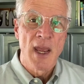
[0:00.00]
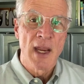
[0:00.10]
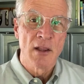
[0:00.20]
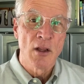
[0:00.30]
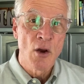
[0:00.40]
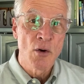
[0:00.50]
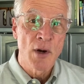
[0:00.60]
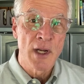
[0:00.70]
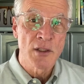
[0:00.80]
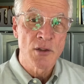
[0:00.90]
A low
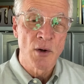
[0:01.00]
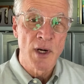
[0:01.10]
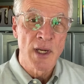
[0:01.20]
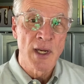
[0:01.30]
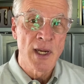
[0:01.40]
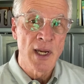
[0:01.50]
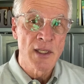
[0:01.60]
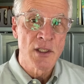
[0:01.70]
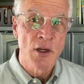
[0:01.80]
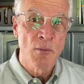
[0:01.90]
credit score
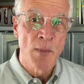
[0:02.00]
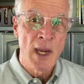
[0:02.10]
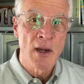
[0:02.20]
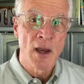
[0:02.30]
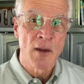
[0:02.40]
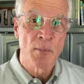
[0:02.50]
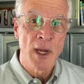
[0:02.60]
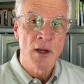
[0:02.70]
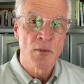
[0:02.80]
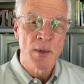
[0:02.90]
indicates that you may not
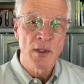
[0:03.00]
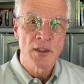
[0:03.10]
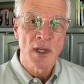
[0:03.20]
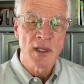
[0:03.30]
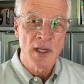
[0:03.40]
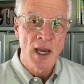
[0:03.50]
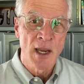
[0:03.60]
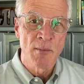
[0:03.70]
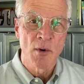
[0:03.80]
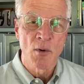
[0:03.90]
pay your bills on
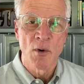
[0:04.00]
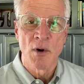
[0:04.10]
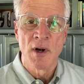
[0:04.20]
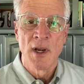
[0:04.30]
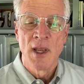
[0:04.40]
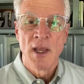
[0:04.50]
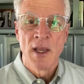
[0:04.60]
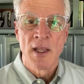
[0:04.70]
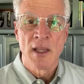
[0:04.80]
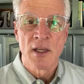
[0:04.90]
time or
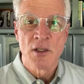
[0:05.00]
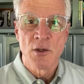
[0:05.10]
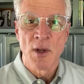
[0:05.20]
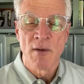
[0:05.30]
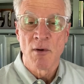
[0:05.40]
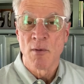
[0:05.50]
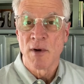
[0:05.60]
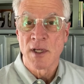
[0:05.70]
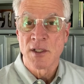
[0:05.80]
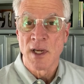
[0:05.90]
that you have
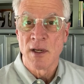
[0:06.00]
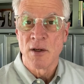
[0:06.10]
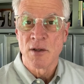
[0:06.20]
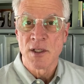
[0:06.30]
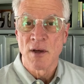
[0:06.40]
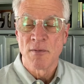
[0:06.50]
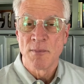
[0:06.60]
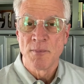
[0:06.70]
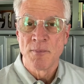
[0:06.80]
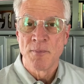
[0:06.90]
overextended yourself.
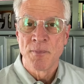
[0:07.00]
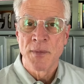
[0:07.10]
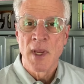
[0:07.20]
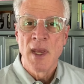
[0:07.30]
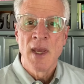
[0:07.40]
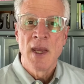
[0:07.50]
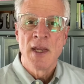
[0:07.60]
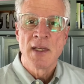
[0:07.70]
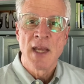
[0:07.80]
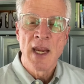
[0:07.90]

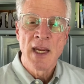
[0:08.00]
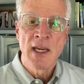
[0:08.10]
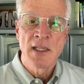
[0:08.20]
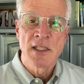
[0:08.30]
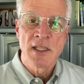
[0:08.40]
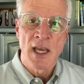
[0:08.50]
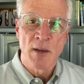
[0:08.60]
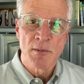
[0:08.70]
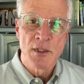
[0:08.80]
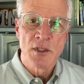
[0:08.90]
Taking
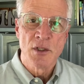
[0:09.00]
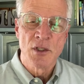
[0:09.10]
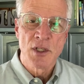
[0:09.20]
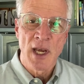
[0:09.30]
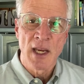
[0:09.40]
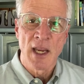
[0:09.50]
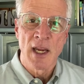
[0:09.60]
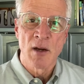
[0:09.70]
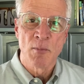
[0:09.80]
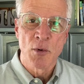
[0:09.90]
steps to check
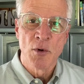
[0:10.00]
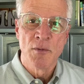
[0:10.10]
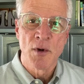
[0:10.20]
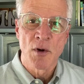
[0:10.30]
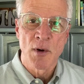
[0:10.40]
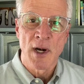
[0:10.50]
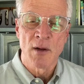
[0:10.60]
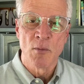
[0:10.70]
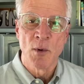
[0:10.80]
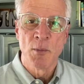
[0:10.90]
and improve your
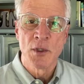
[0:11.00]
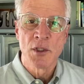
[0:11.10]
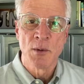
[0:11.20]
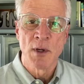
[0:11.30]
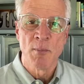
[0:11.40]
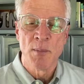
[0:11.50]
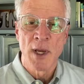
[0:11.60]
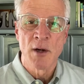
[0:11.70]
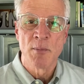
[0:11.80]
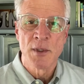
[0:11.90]
credit will put you in a
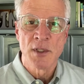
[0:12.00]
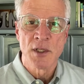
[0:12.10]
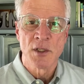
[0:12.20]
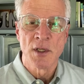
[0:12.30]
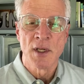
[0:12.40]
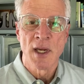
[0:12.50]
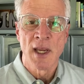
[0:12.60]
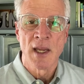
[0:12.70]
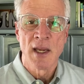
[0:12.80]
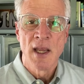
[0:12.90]
better position to
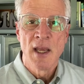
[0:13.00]
get